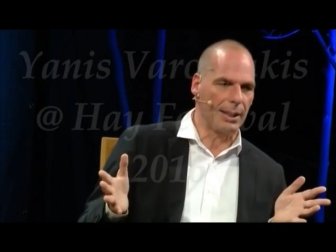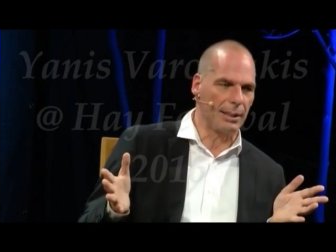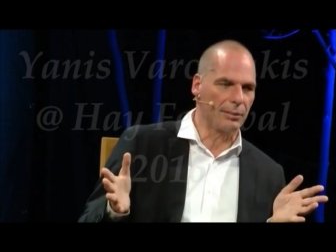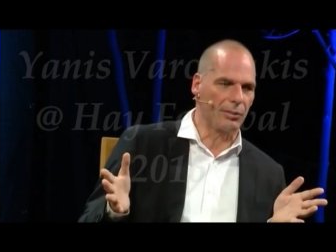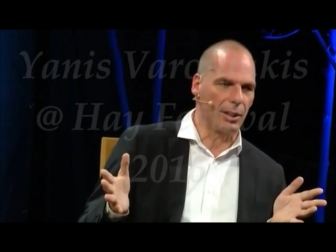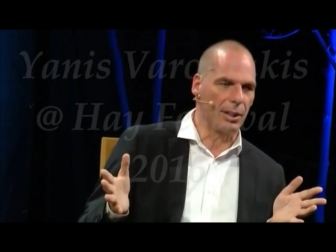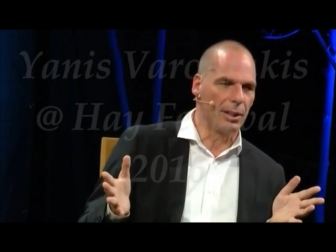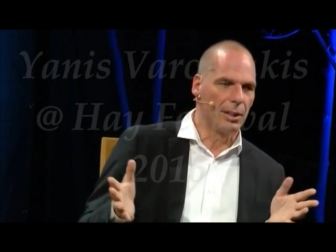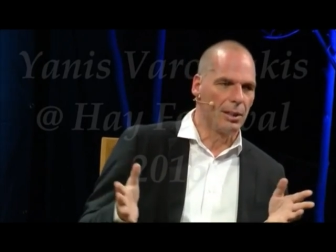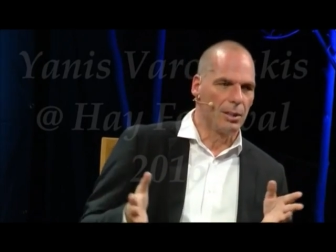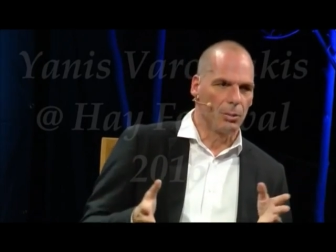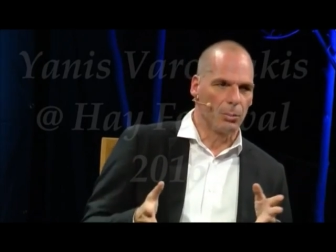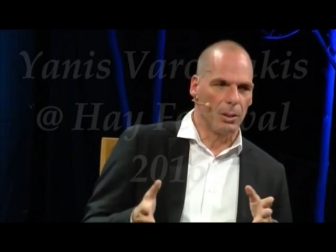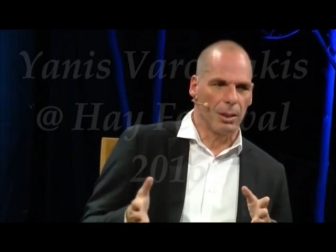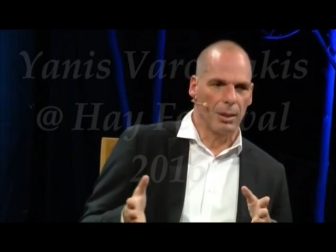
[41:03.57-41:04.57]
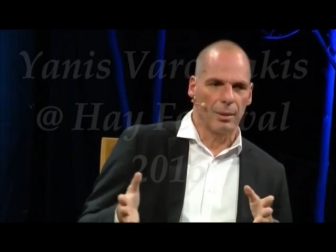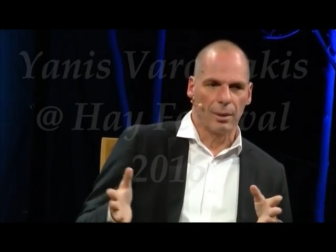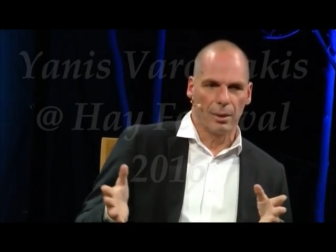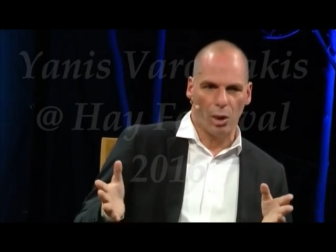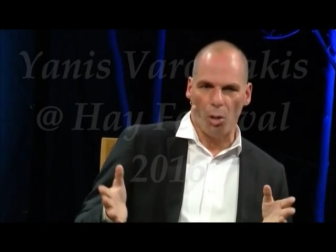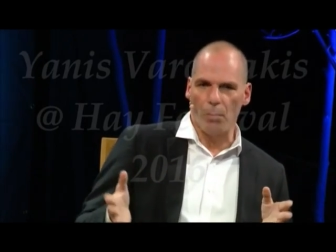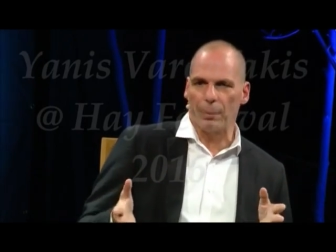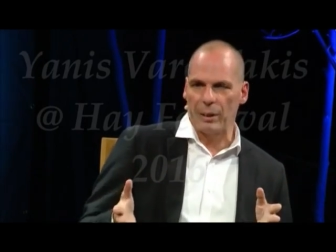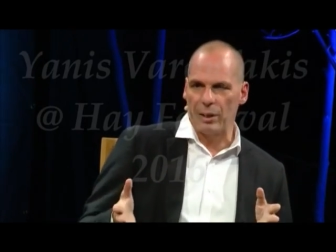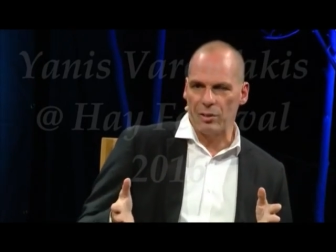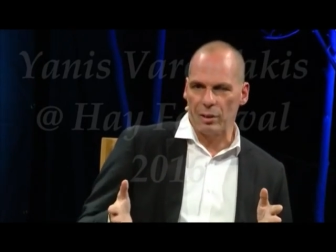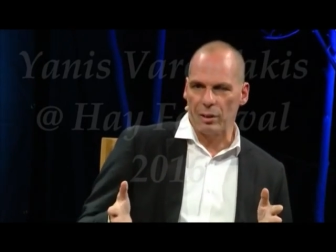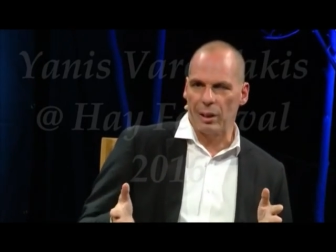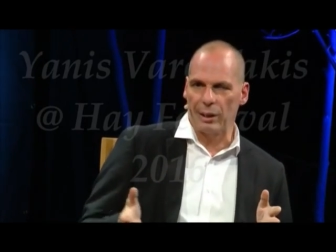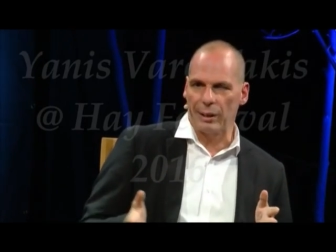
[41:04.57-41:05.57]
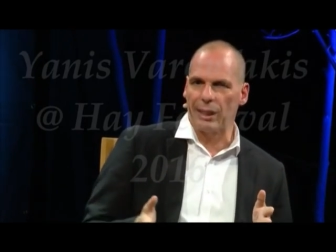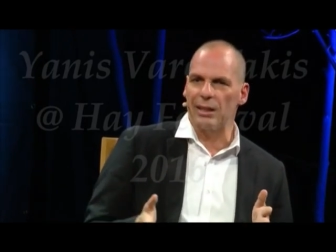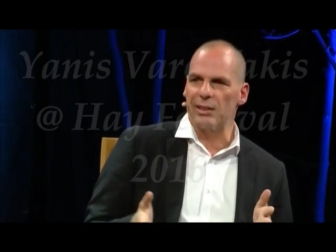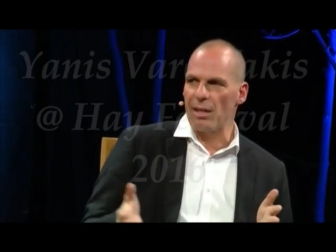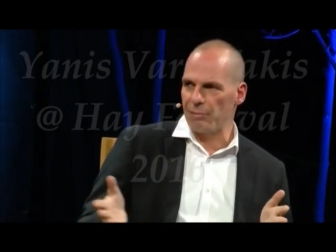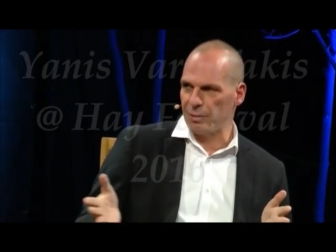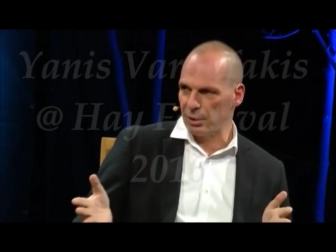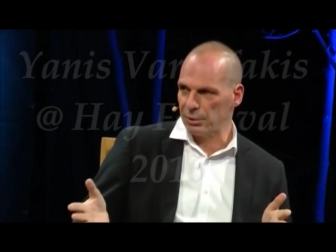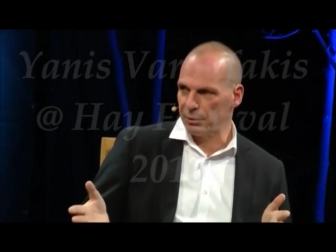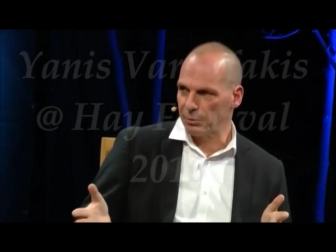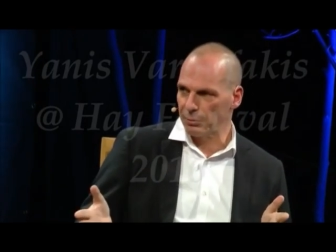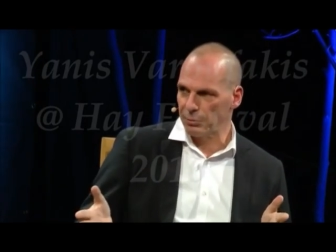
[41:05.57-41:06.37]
country where companies are really suffering.